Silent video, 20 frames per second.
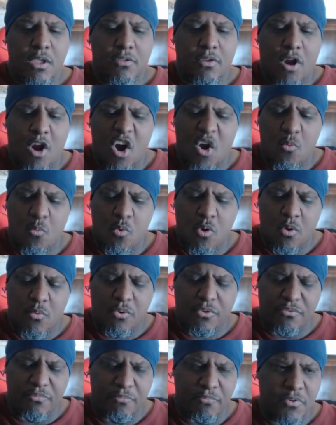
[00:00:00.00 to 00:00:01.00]
The artwork
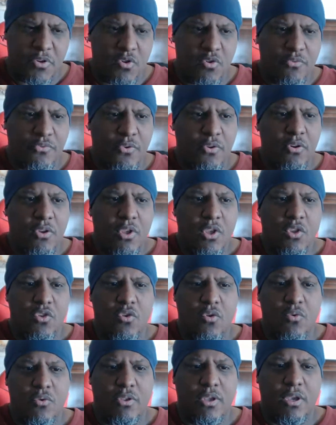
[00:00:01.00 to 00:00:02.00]
was beautiful.
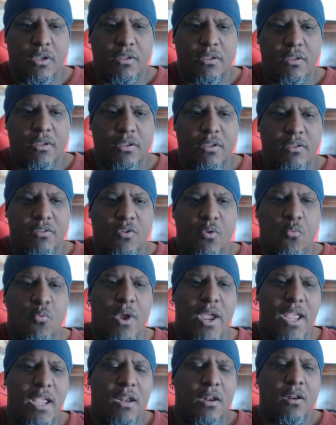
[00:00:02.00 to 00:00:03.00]
The
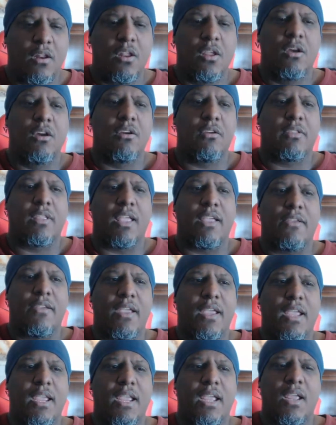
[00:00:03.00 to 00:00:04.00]
way it looked,
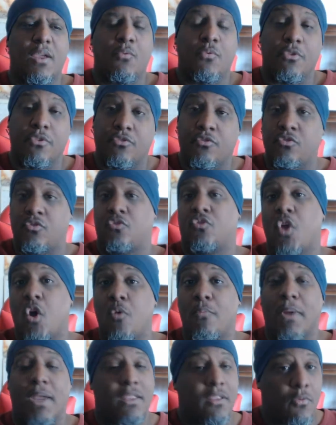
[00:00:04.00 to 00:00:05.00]
it was
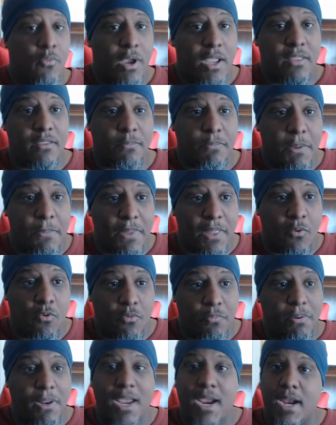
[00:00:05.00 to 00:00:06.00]
dope. And the way the people that
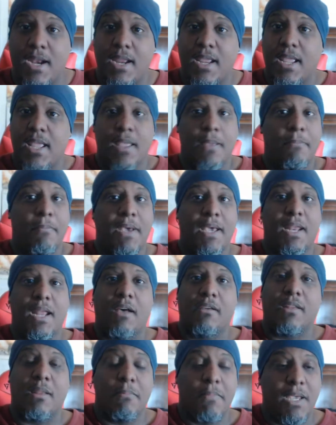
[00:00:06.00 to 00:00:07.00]
were playing it, man,
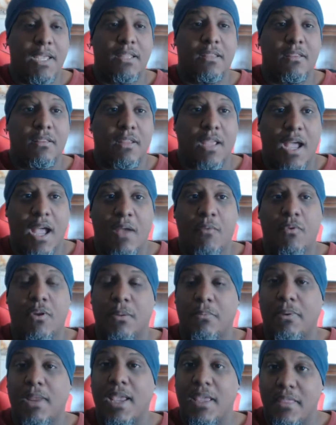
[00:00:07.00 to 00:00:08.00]
I was like, man, I want
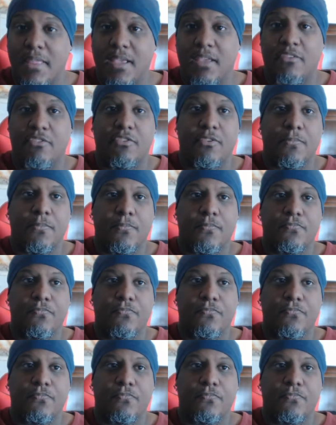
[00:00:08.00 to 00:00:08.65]
to play this.